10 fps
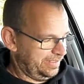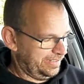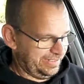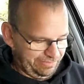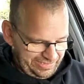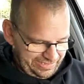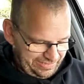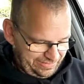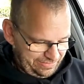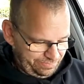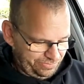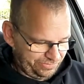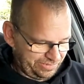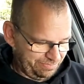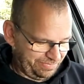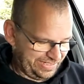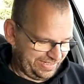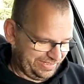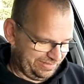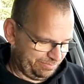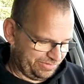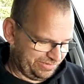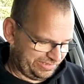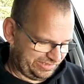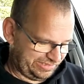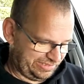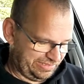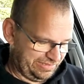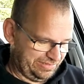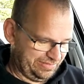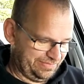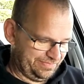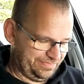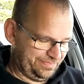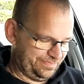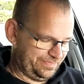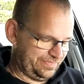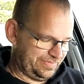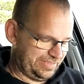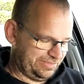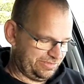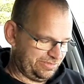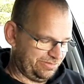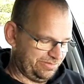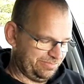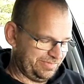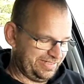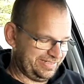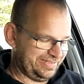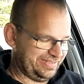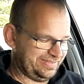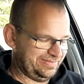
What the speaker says: anyway, put them back in the box and store them like that.